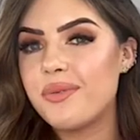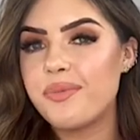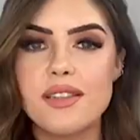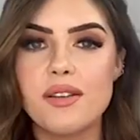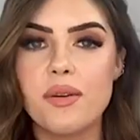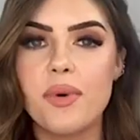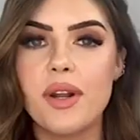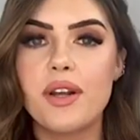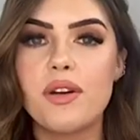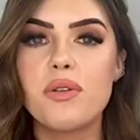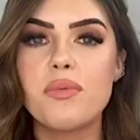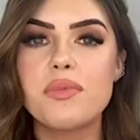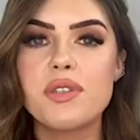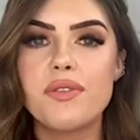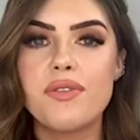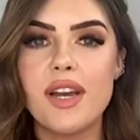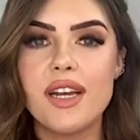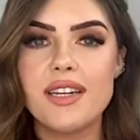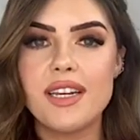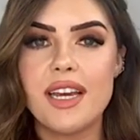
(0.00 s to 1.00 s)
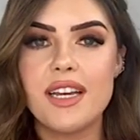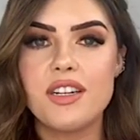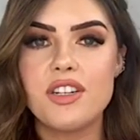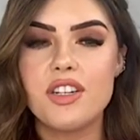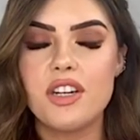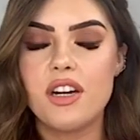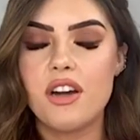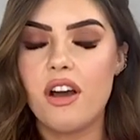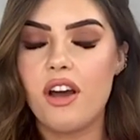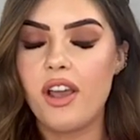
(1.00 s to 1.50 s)
So when it comes to
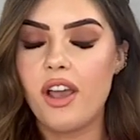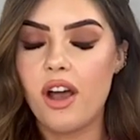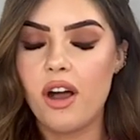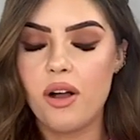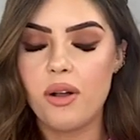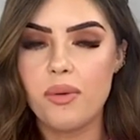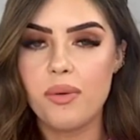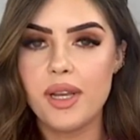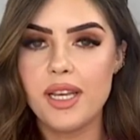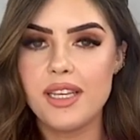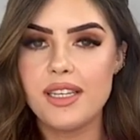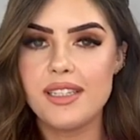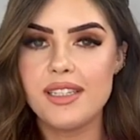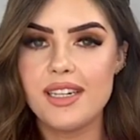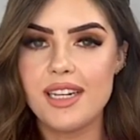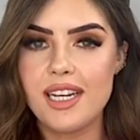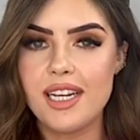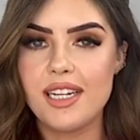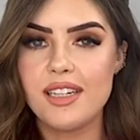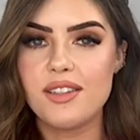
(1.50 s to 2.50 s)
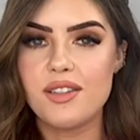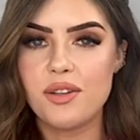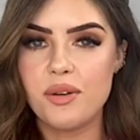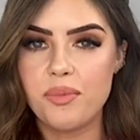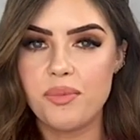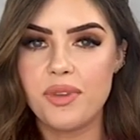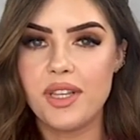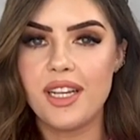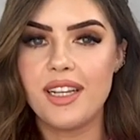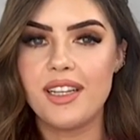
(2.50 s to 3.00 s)
foundation, I always need
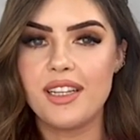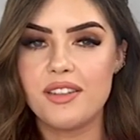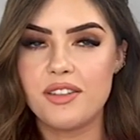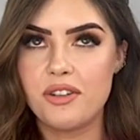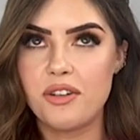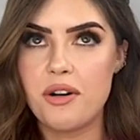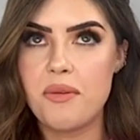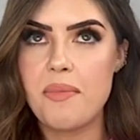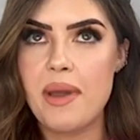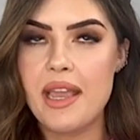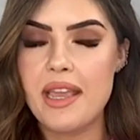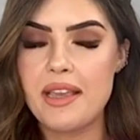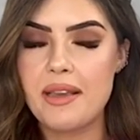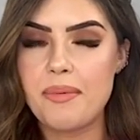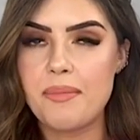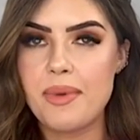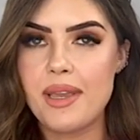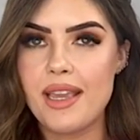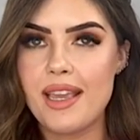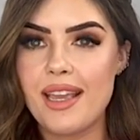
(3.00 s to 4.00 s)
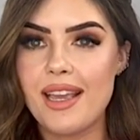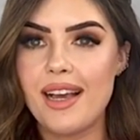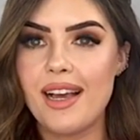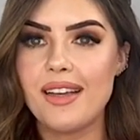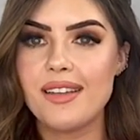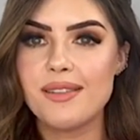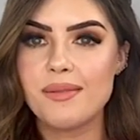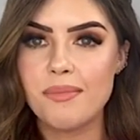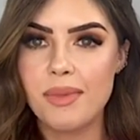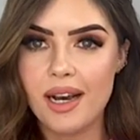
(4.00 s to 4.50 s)
something that's going to make me
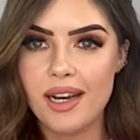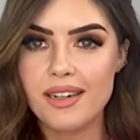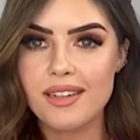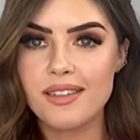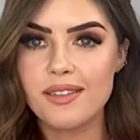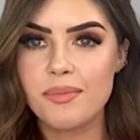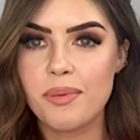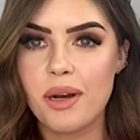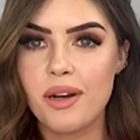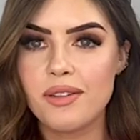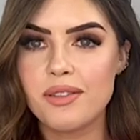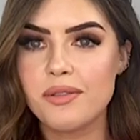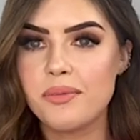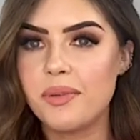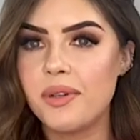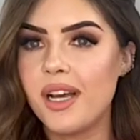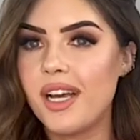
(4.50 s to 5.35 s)
as matte as possible.